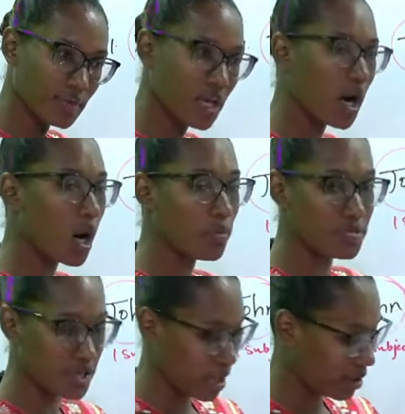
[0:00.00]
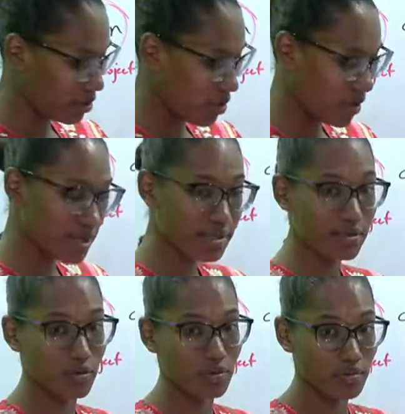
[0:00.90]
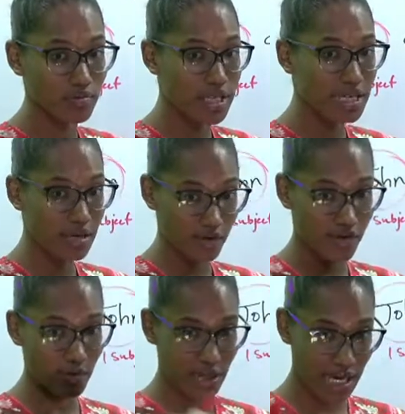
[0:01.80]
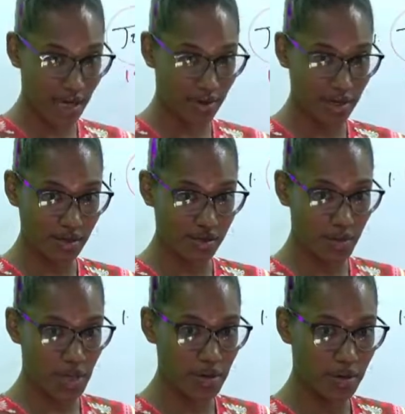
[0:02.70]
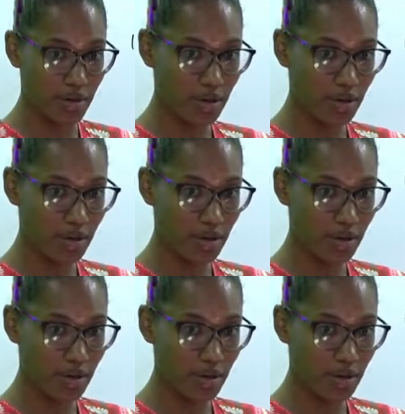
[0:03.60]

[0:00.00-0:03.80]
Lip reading: The object. All right, so be careful with that. Yeah, Shamar?